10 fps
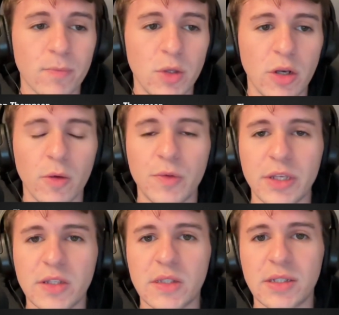you know,
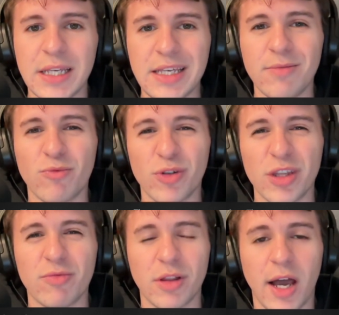this team
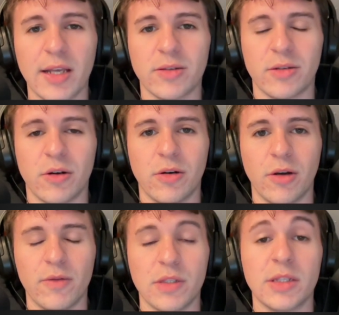really relies on turnovers.